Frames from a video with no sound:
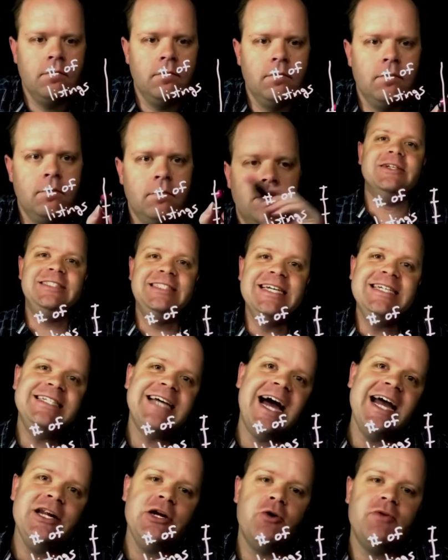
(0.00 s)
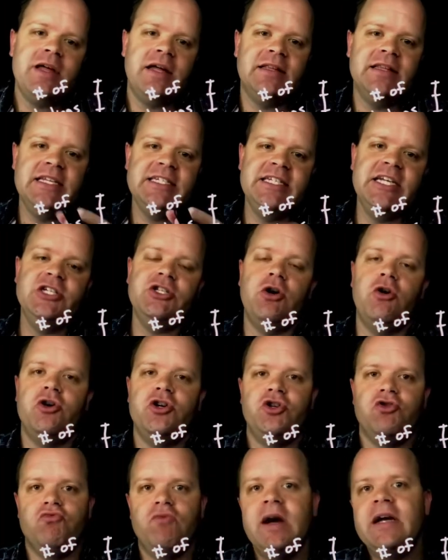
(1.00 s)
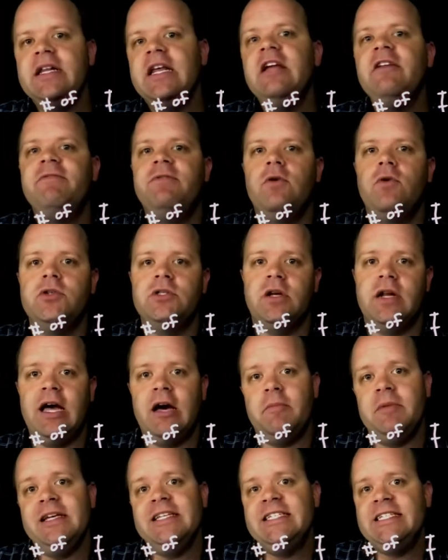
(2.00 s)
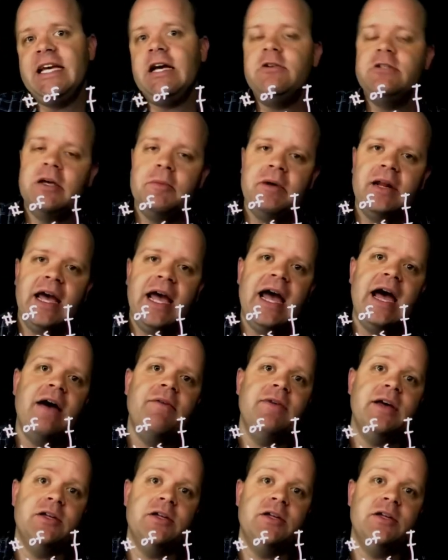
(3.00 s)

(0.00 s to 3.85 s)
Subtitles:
Since I know that listings are a direct influence on how many sales I'm going to have,